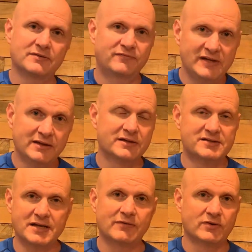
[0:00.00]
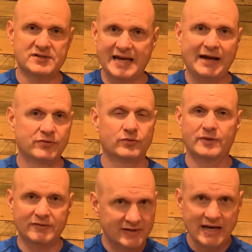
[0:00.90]
Felix ever sat through,
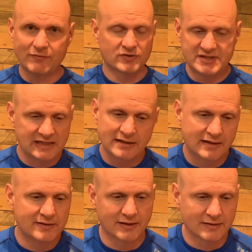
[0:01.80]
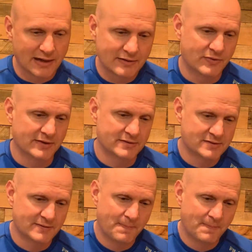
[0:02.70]
they'd never seen anything like this.